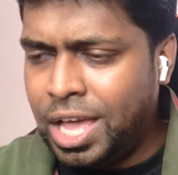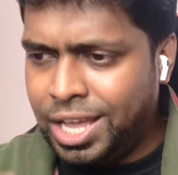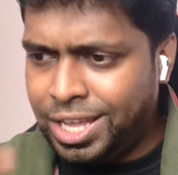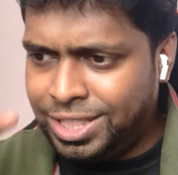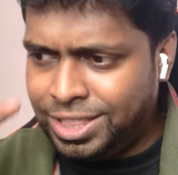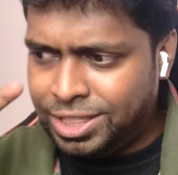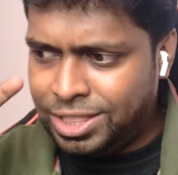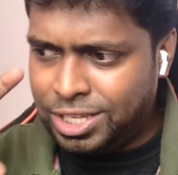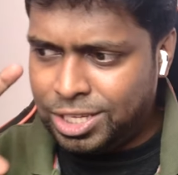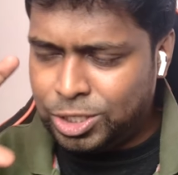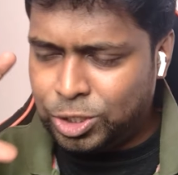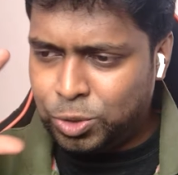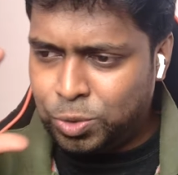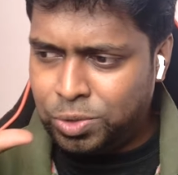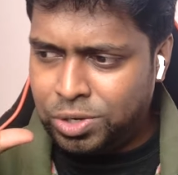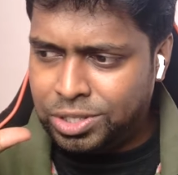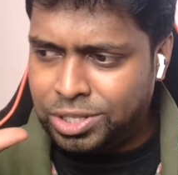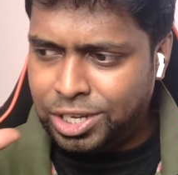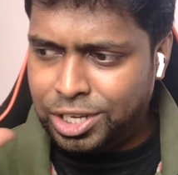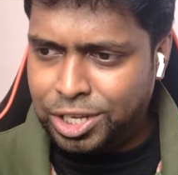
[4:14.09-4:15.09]
in the
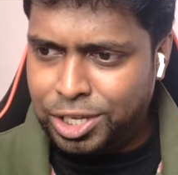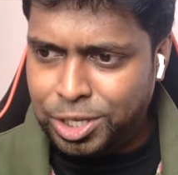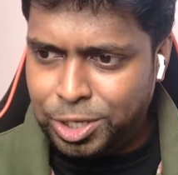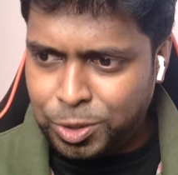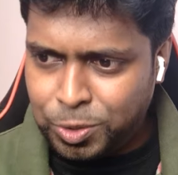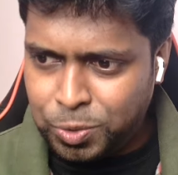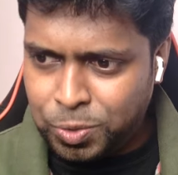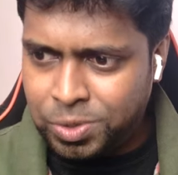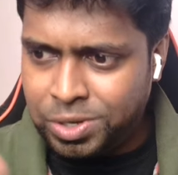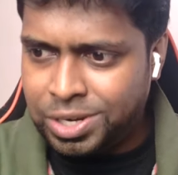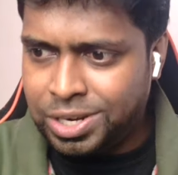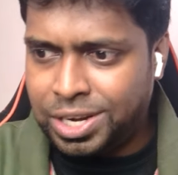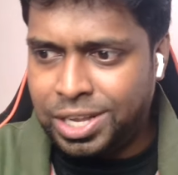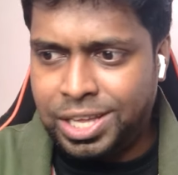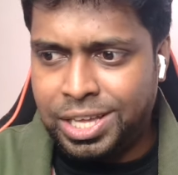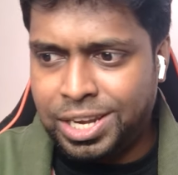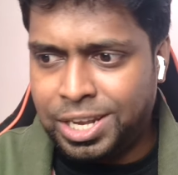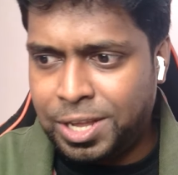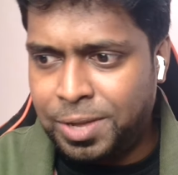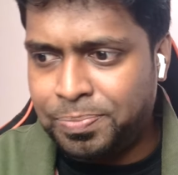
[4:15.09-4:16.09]
zone irukun
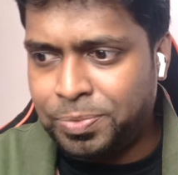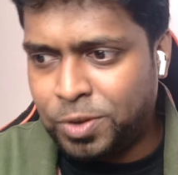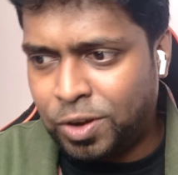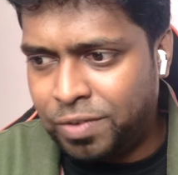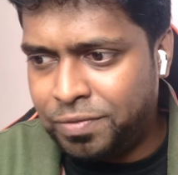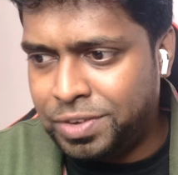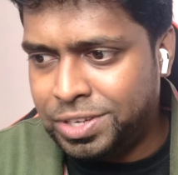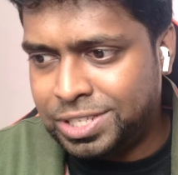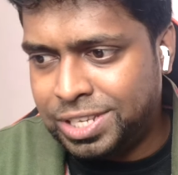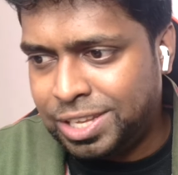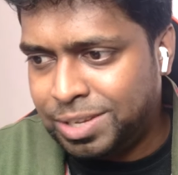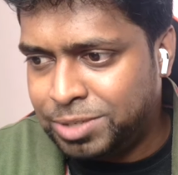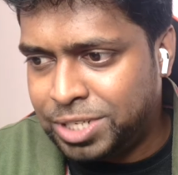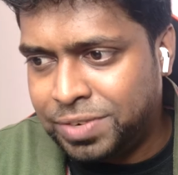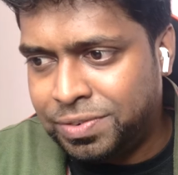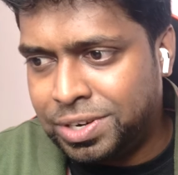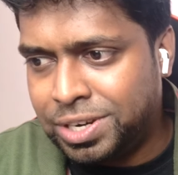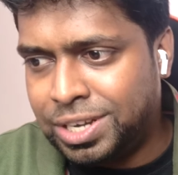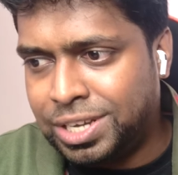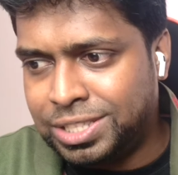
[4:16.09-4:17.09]
nanigram. Obviously, if
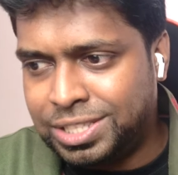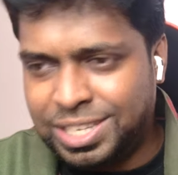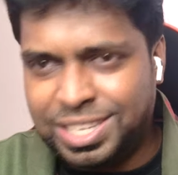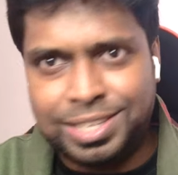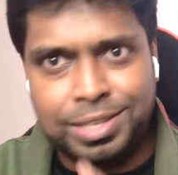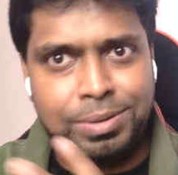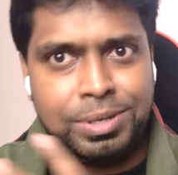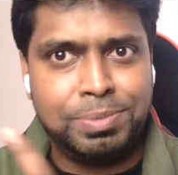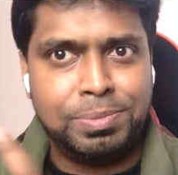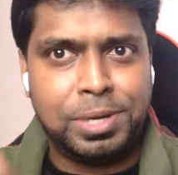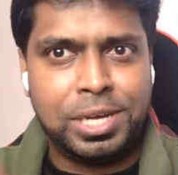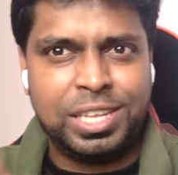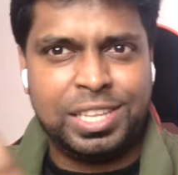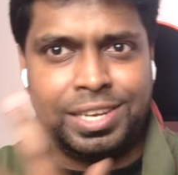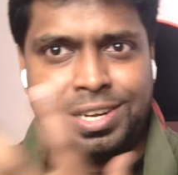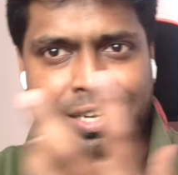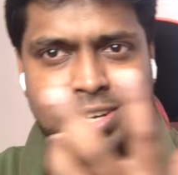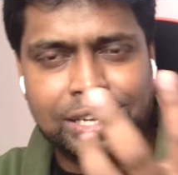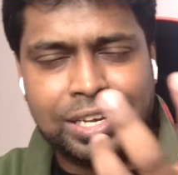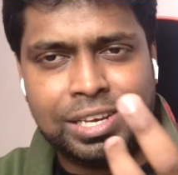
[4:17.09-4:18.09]
Shivana and the Bhairathi
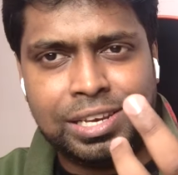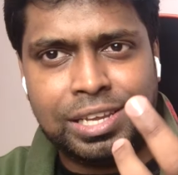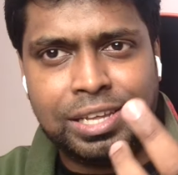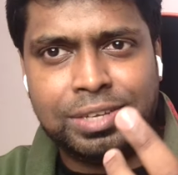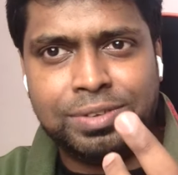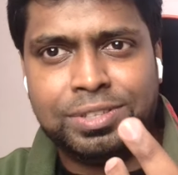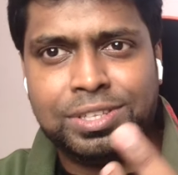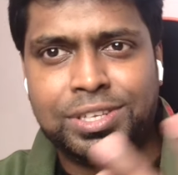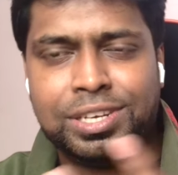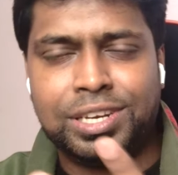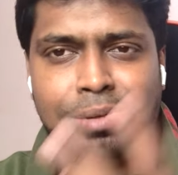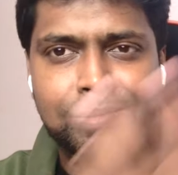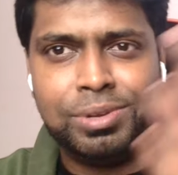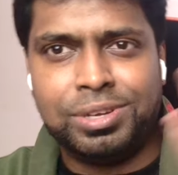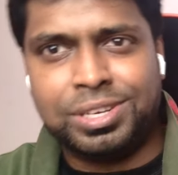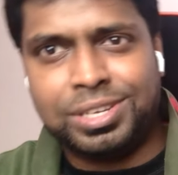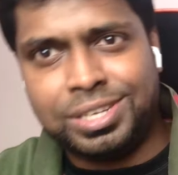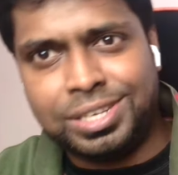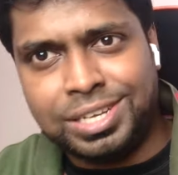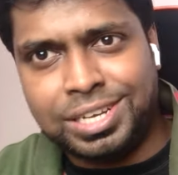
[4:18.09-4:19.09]
Ranagal on the
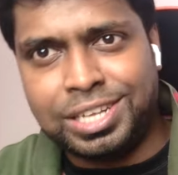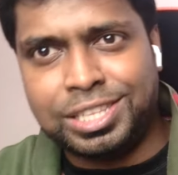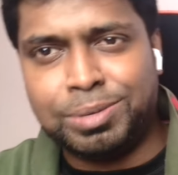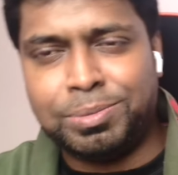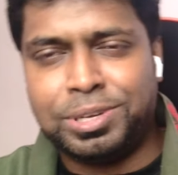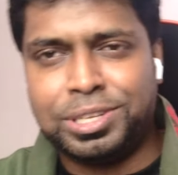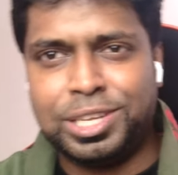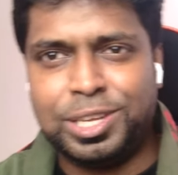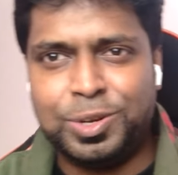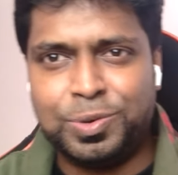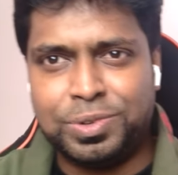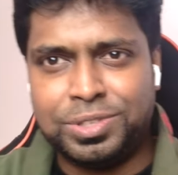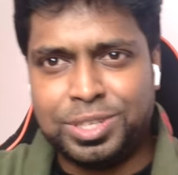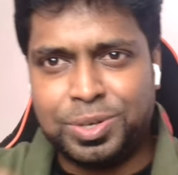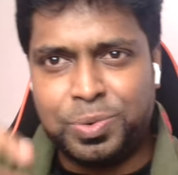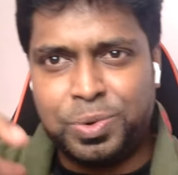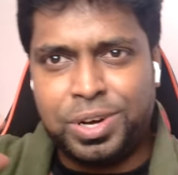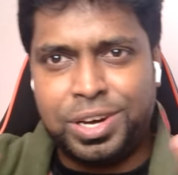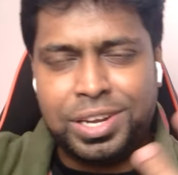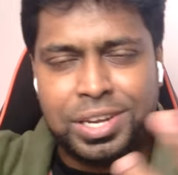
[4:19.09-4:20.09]
Tanamaki and the Mother upon the
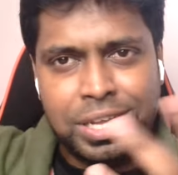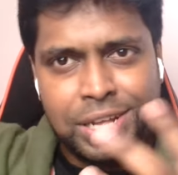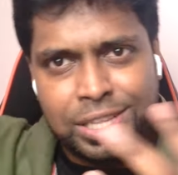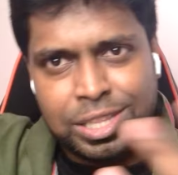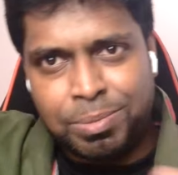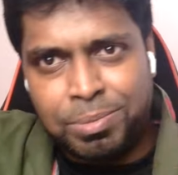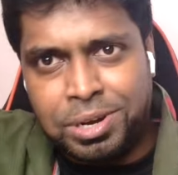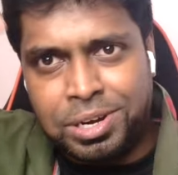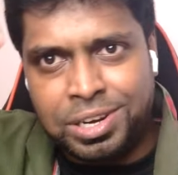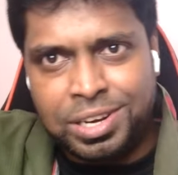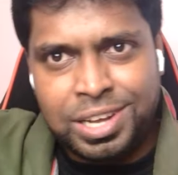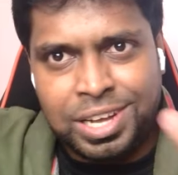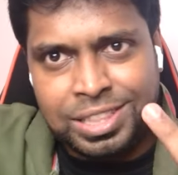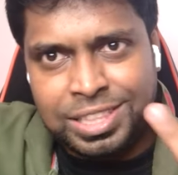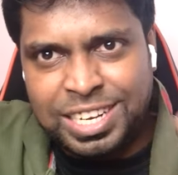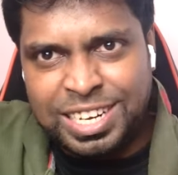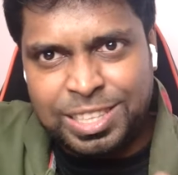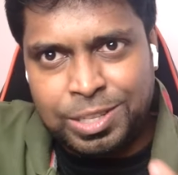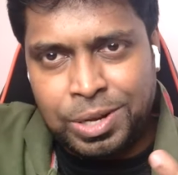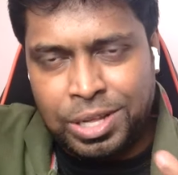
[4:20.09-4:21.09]
Quarry and the Man
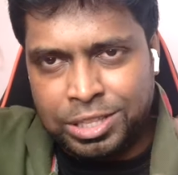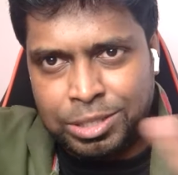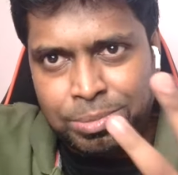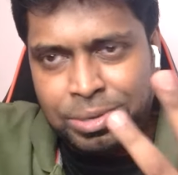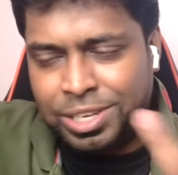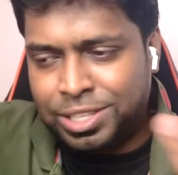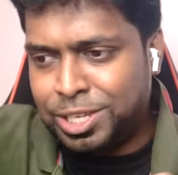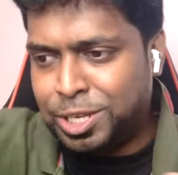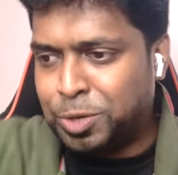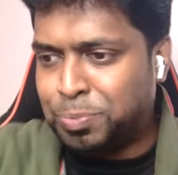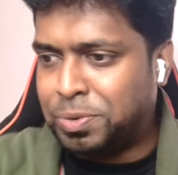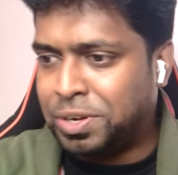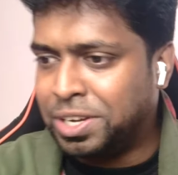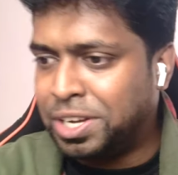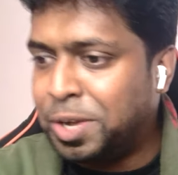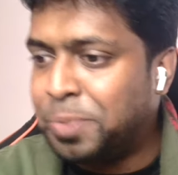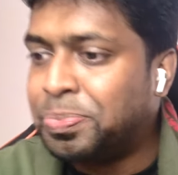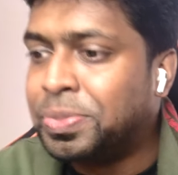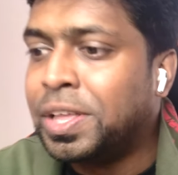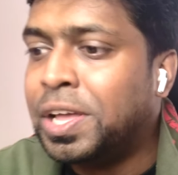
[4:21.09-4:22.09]
and the Mother
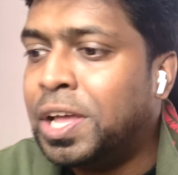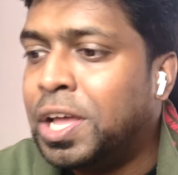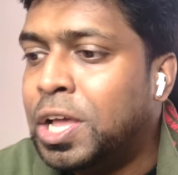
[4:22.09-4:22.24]
Panga.